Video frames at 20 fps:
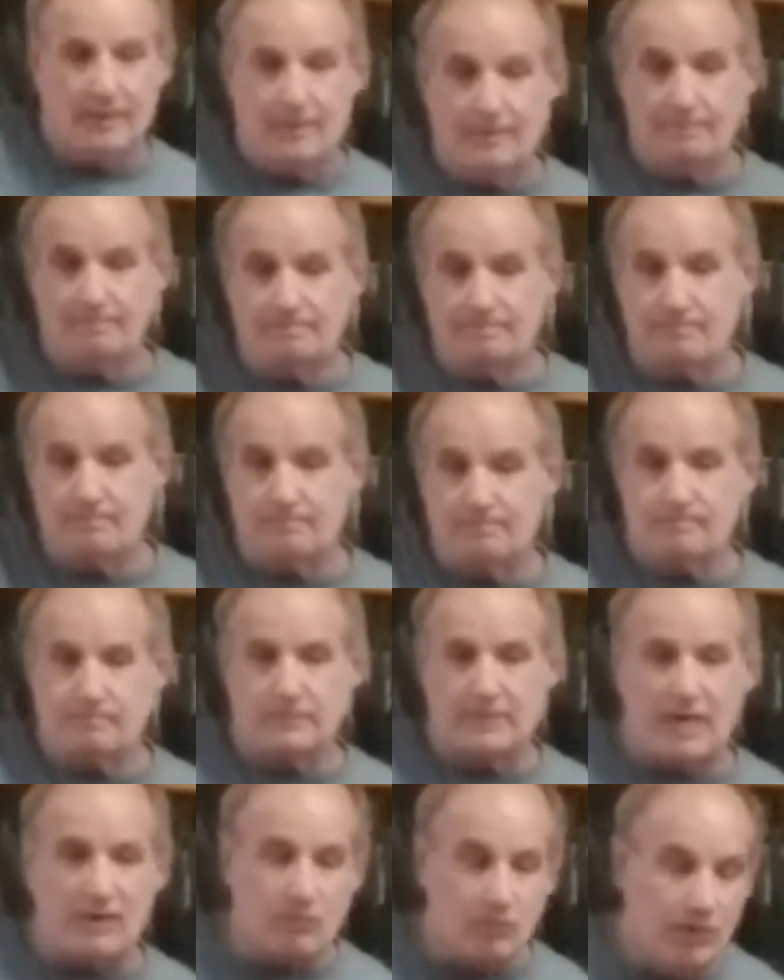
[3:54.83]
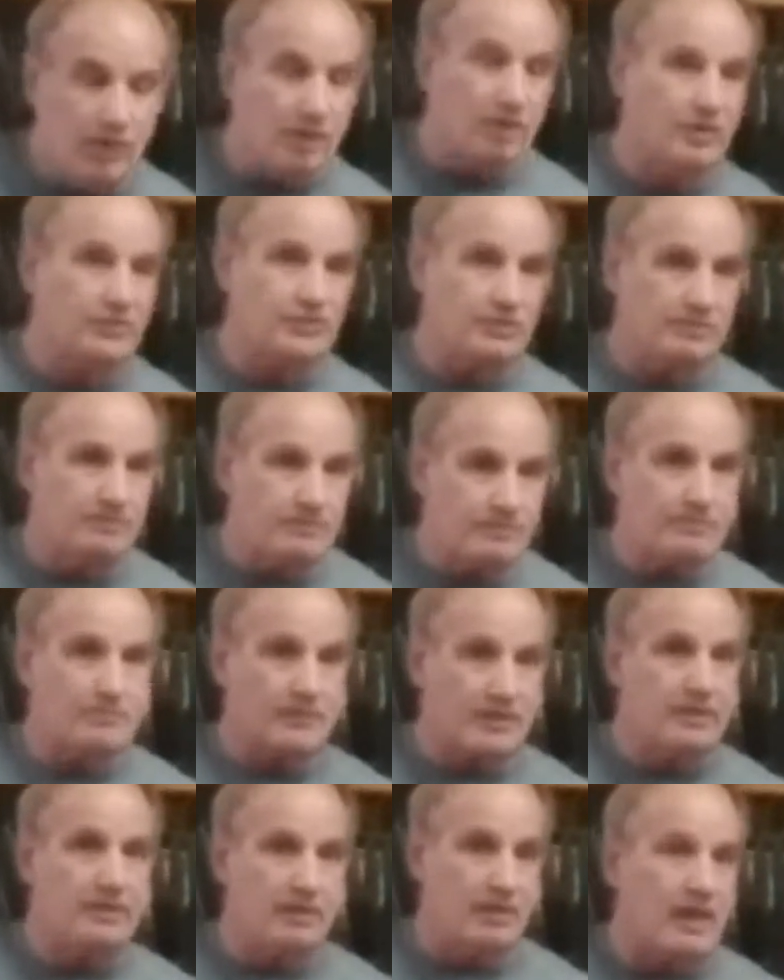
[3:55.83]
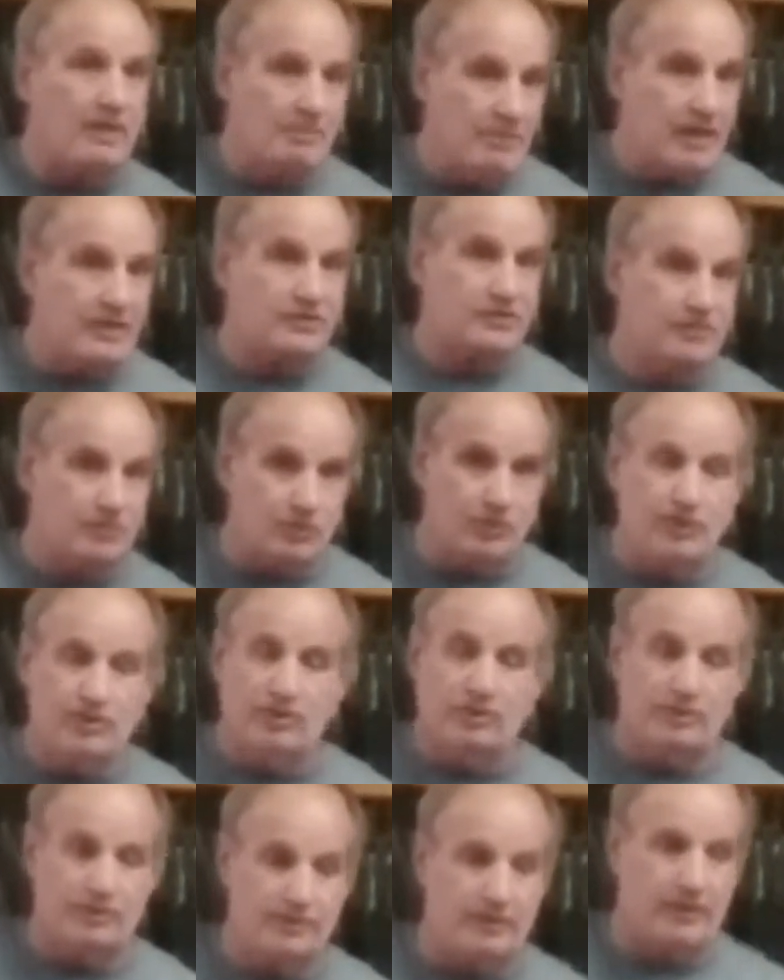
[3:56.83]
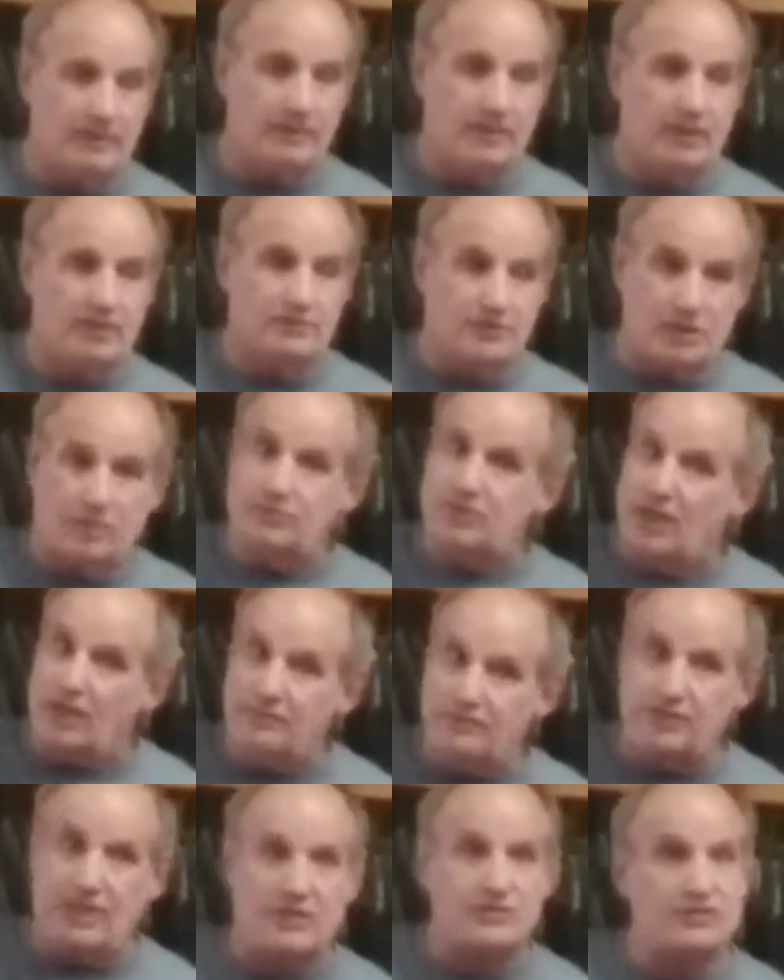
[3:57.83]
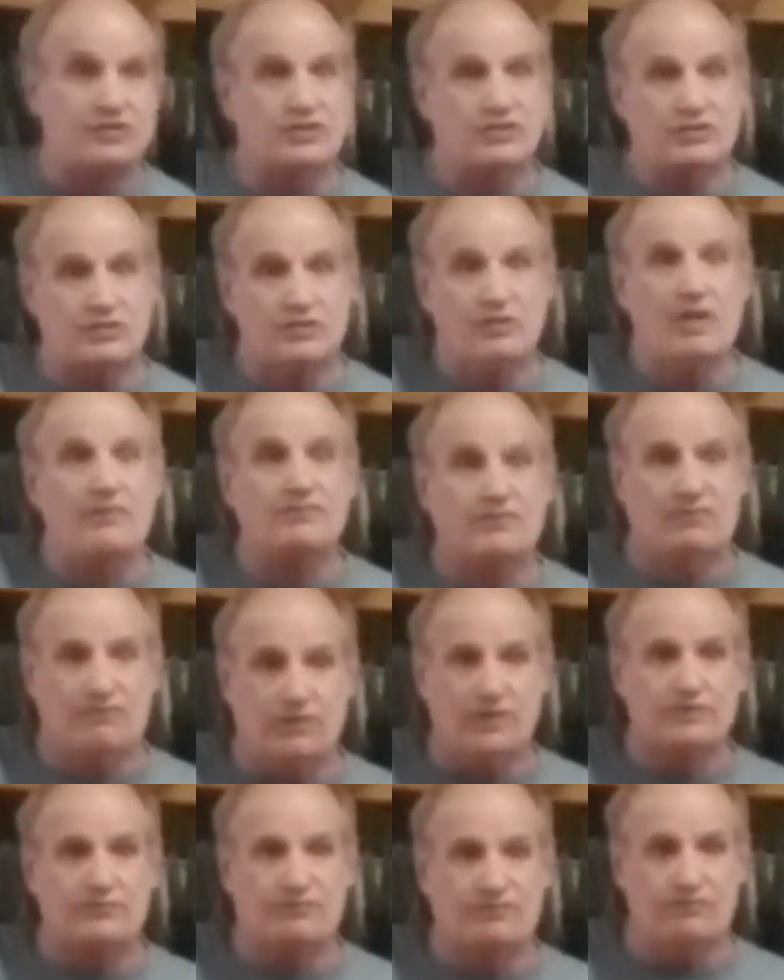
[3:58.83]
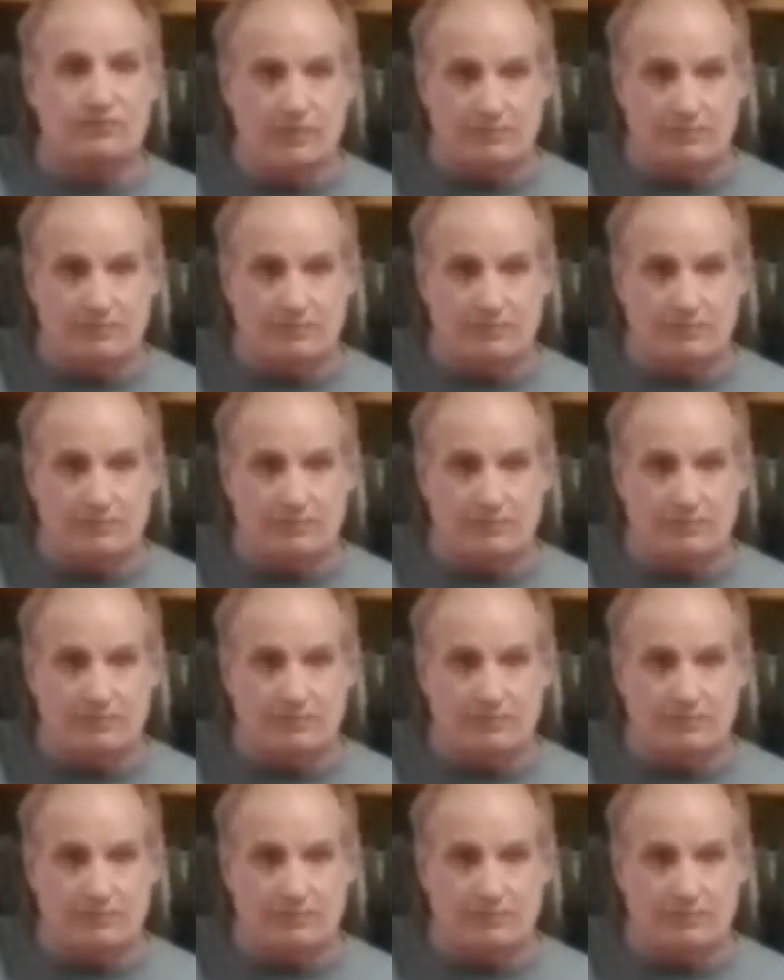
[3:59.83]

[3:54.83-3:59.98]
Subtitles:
And that realism, that makes it real. And sometimes that's just enough to flip